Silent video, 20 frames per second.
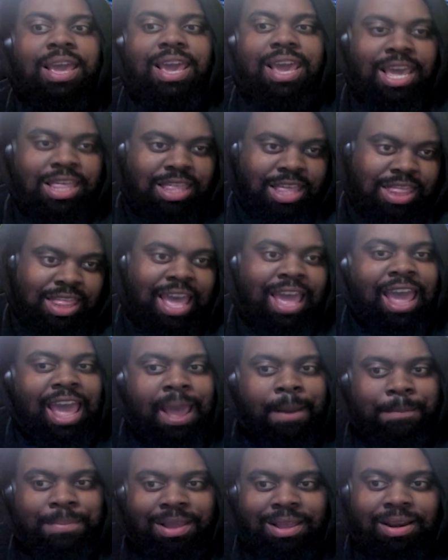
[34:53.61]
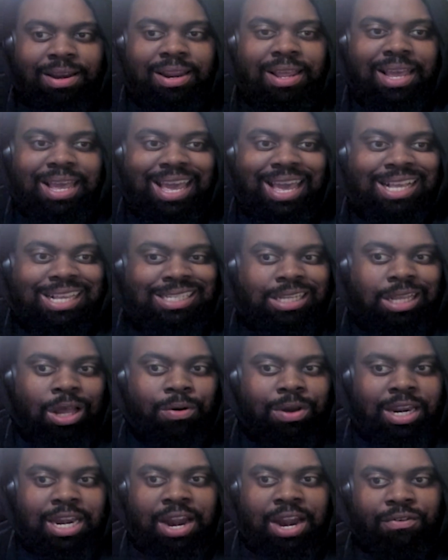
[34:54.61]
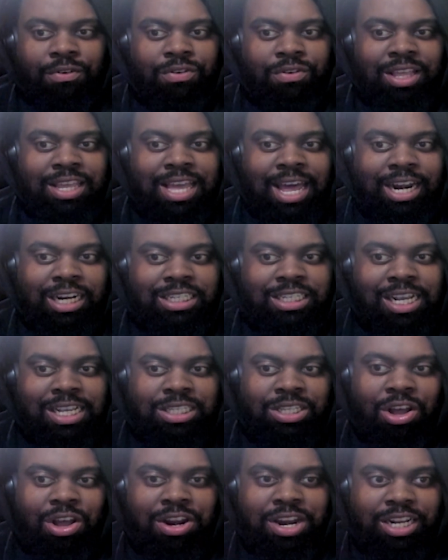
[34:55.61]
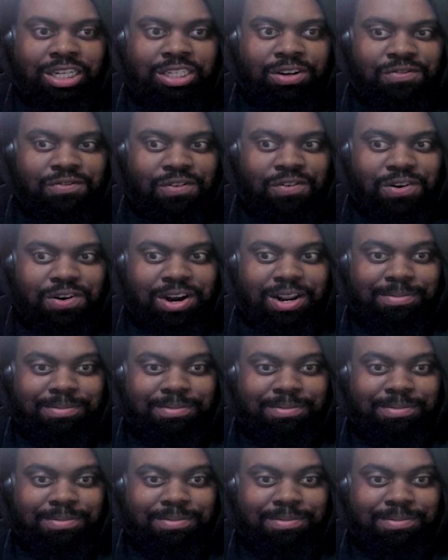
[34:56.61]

and then that happened, and so he never really got a chance to audition for it.